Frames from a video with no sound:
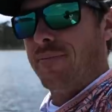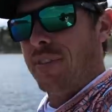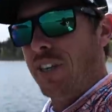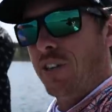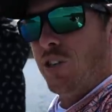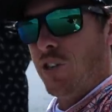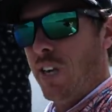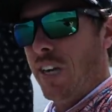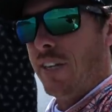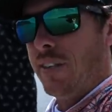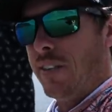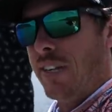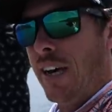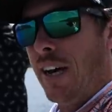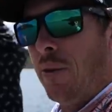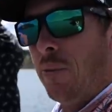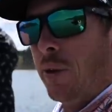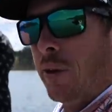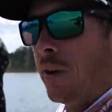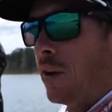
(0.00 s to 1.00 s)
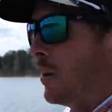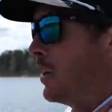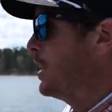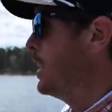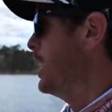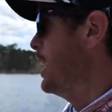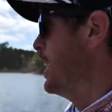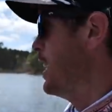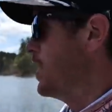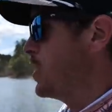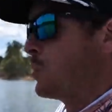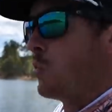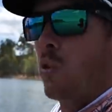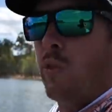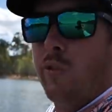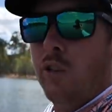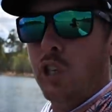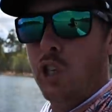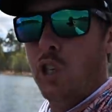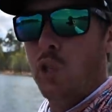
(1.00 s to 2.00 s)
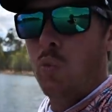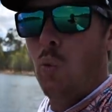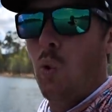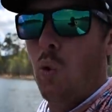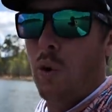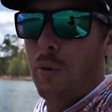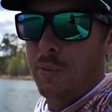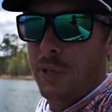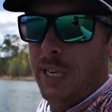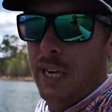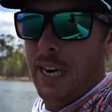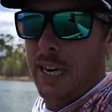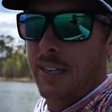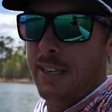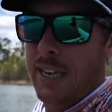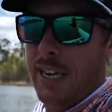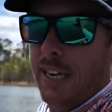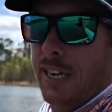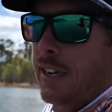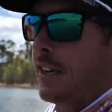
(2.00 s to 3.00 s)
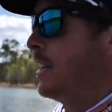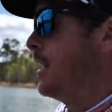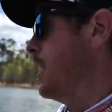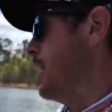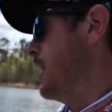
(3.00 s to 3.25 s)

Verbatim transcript: Shane's got one on. It's more of a swarm technique.